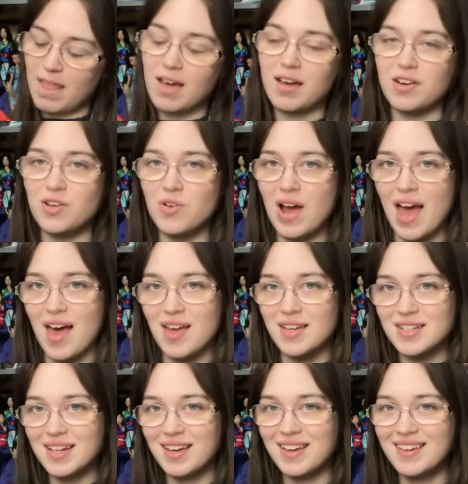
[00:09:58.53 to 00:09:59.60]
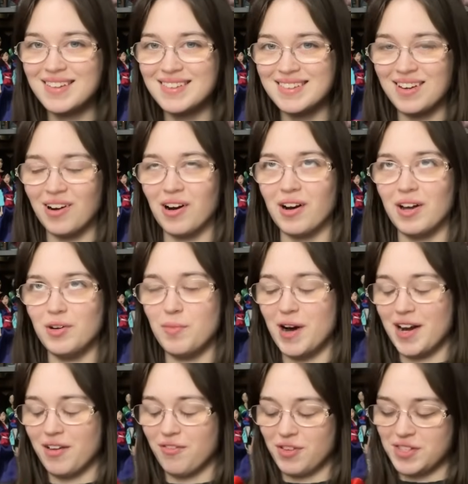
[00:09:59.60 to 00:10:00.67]
a new head, or a new
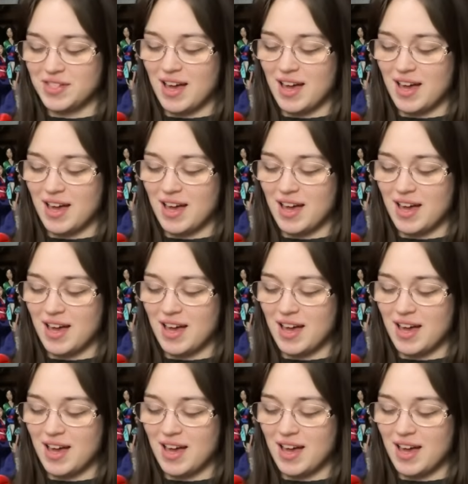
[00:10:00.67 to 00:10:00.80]
body for this